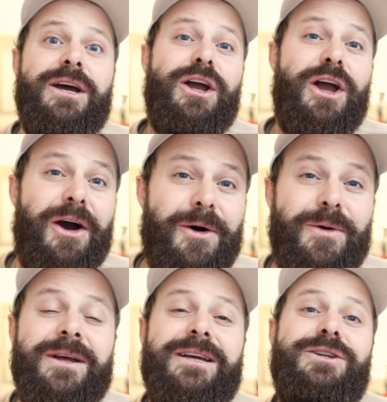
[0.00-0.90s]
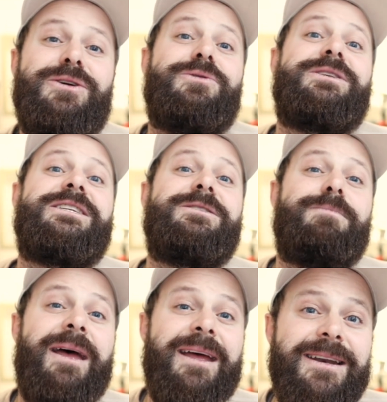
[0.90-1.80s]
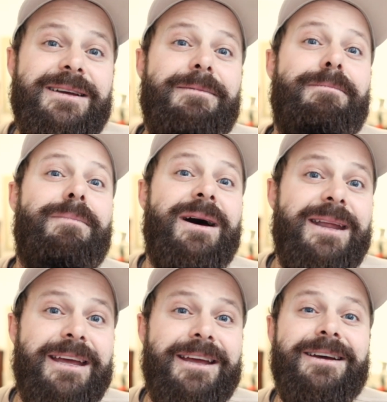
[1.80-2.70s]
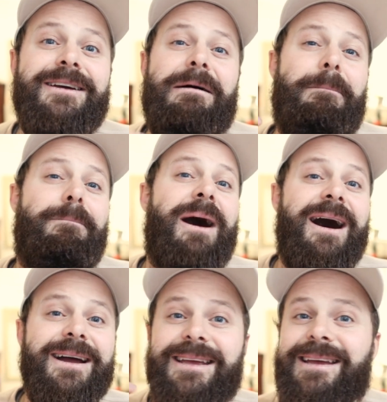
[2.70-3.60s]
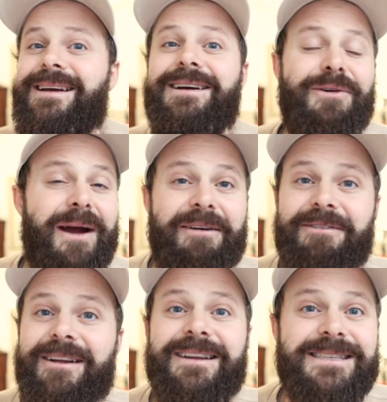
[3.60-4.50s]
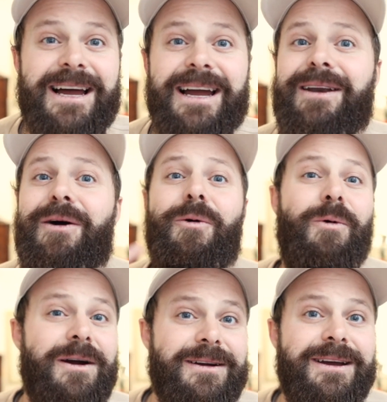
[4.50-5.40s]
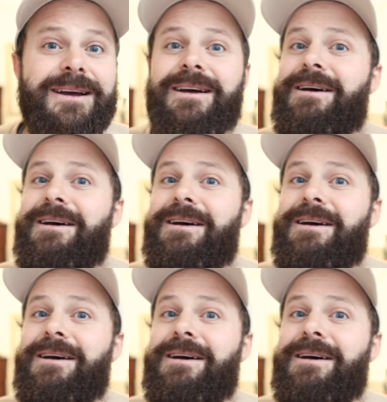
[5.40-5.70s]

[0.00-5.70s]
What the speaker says: go to spend money buying graphic design work,